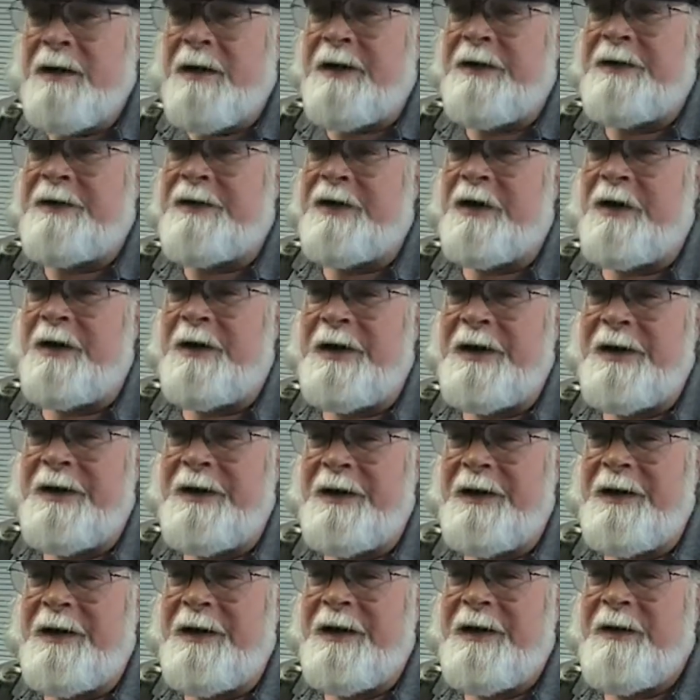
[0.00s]
And so
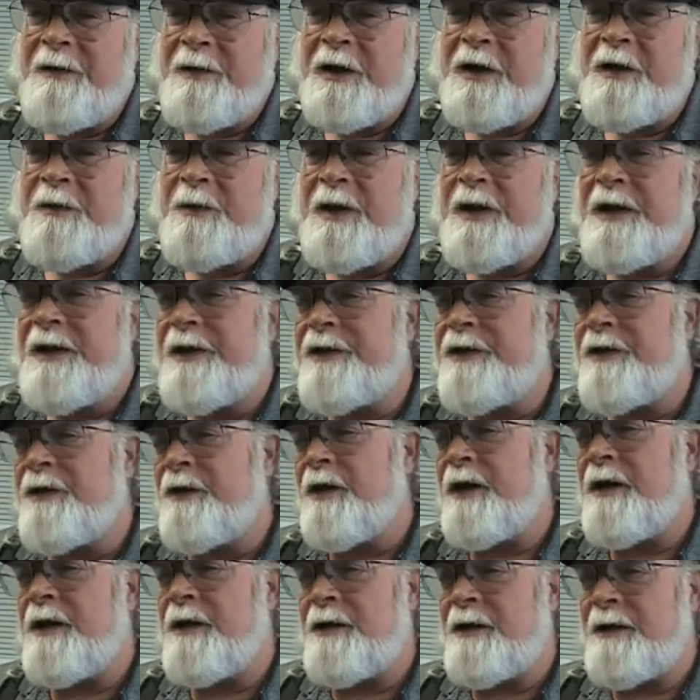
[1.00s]
he even admitted
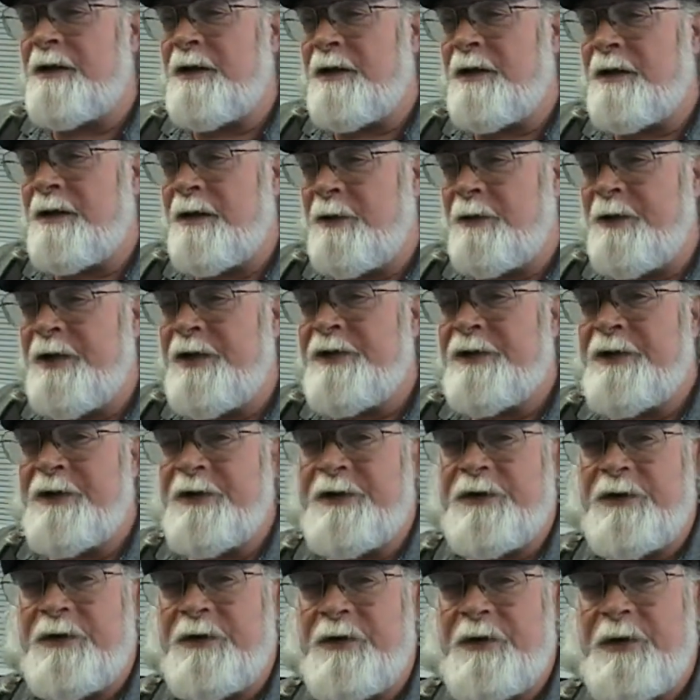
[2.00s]
to a
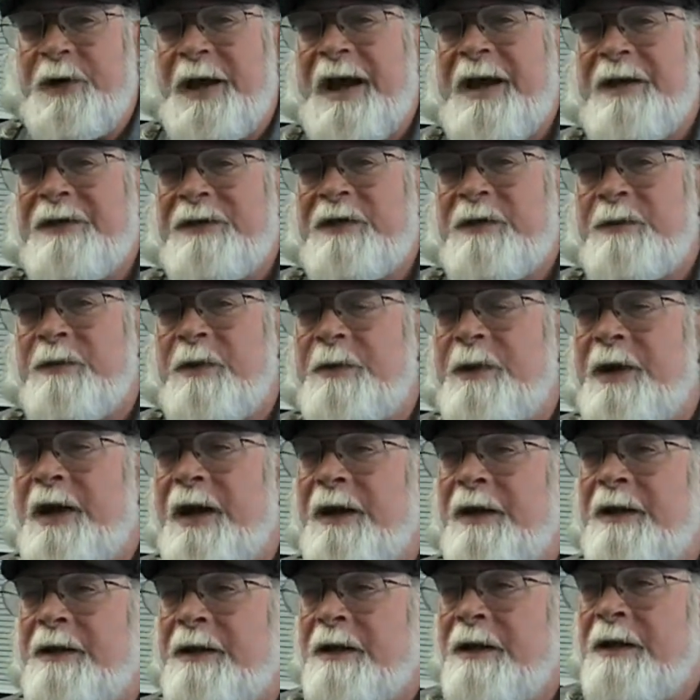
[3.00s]
researcher who asked him
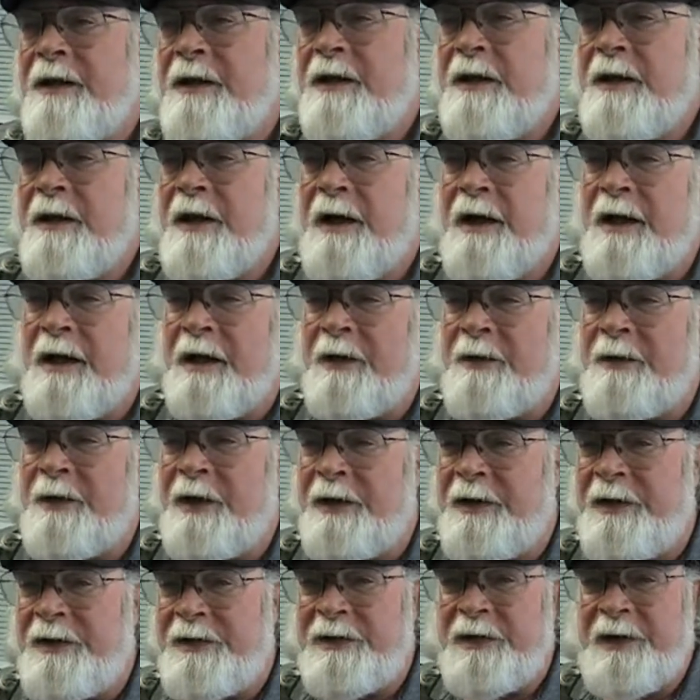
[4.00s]
about it
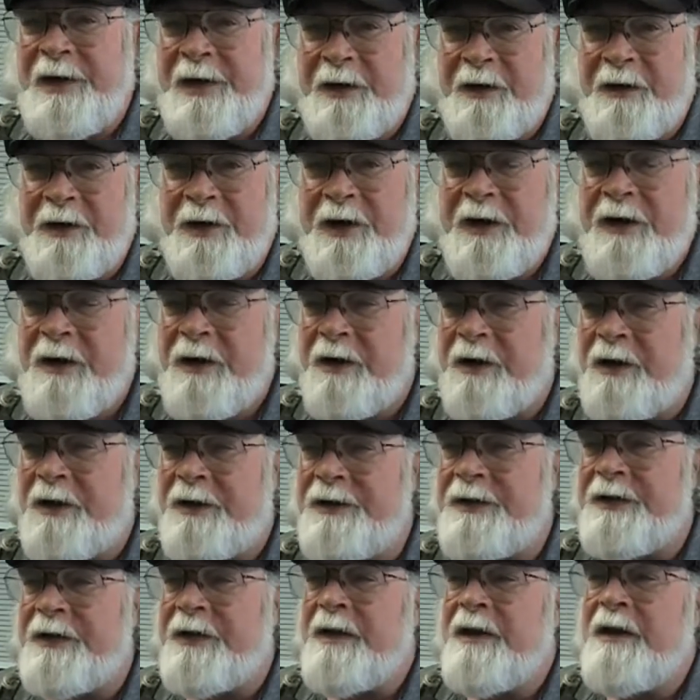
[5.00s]
in his later
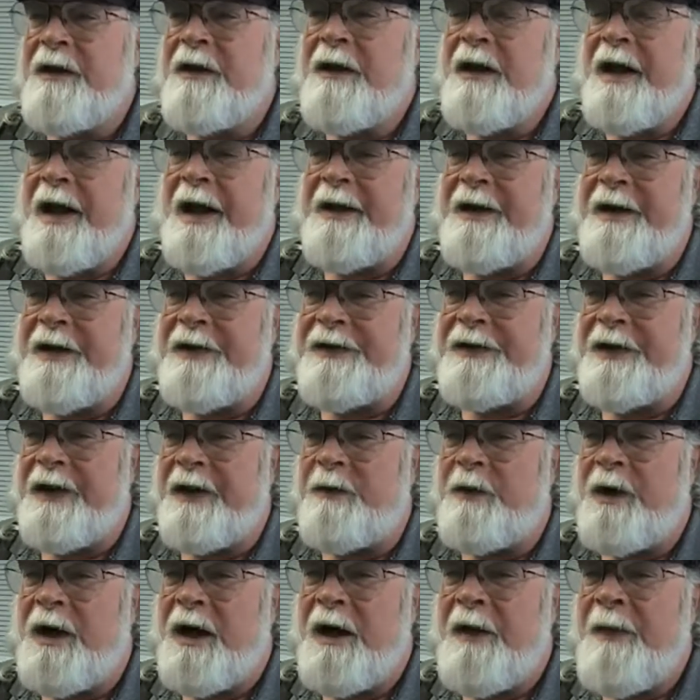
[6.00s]
years, and he
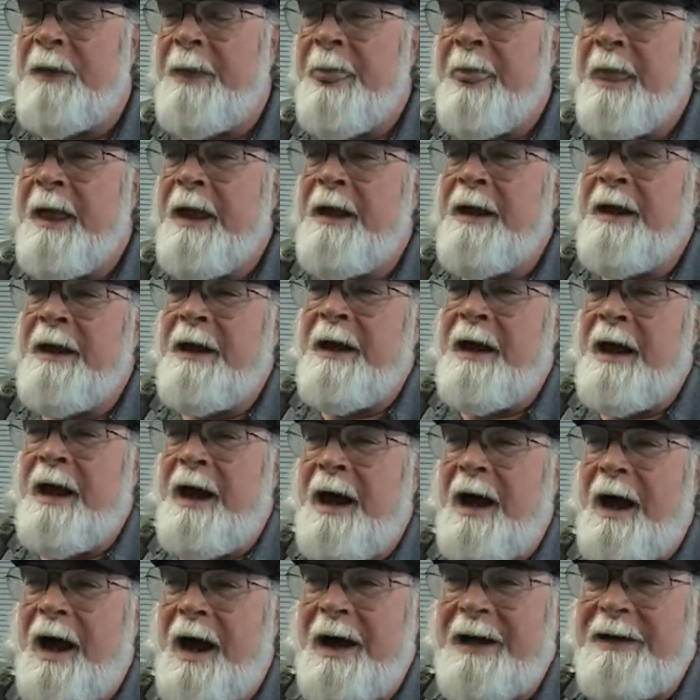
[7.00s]
said, "Well,
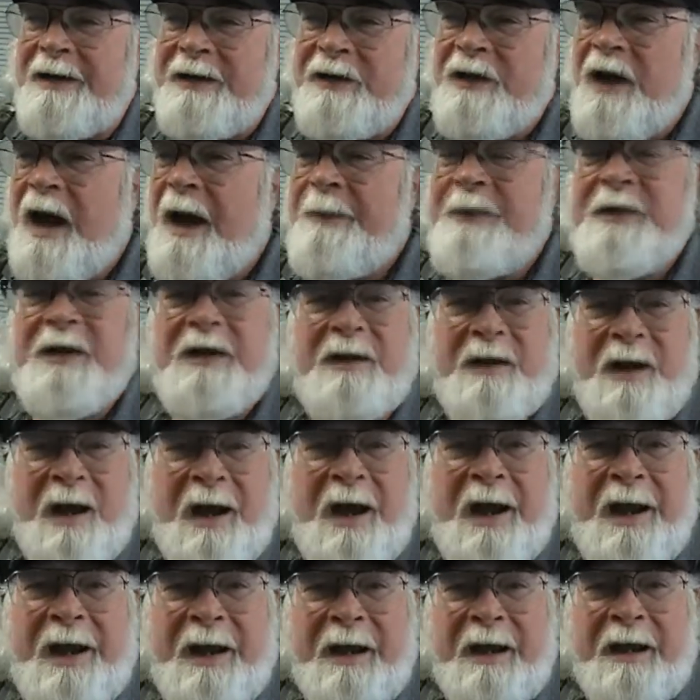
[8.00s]
I stopped
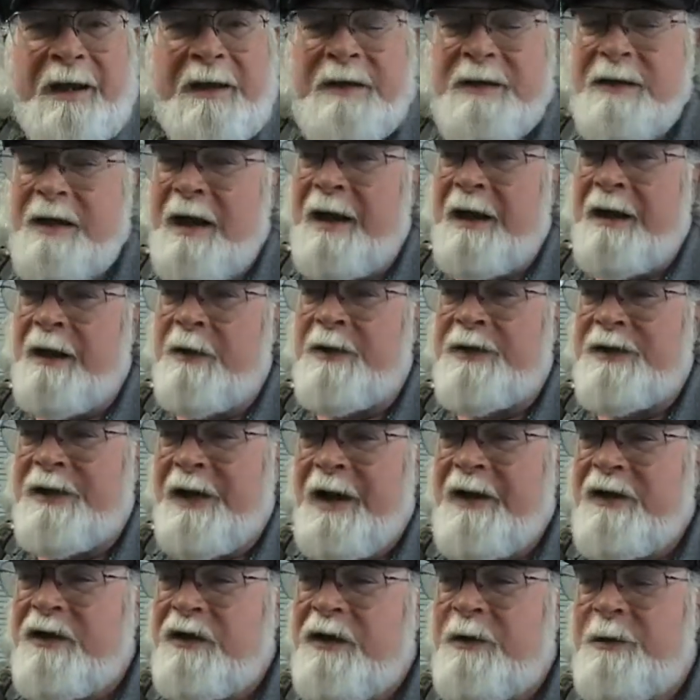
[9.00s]
denying it, and it was
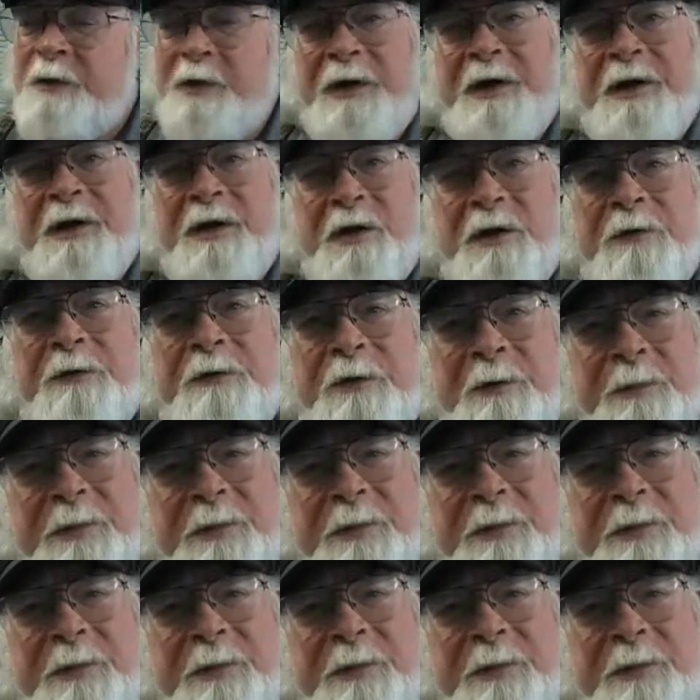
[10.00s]
actually pretty good